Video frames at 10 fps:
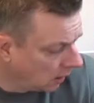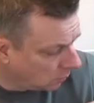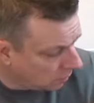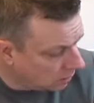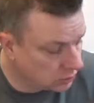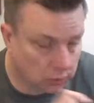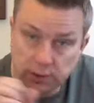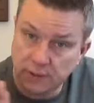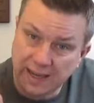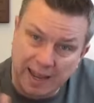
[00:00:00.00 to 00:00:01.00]
when I
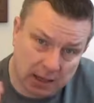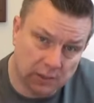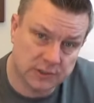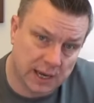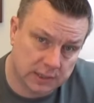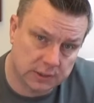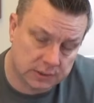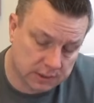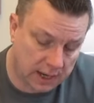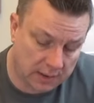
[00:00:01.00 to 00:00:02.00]
joined the inner
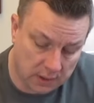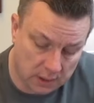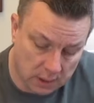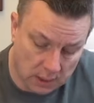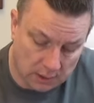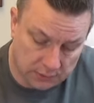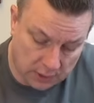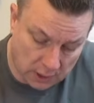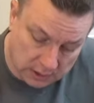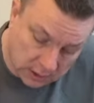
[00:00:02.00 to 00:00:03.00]
sections together, that
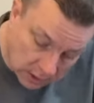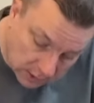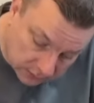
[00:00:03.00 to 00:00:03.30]
I cut a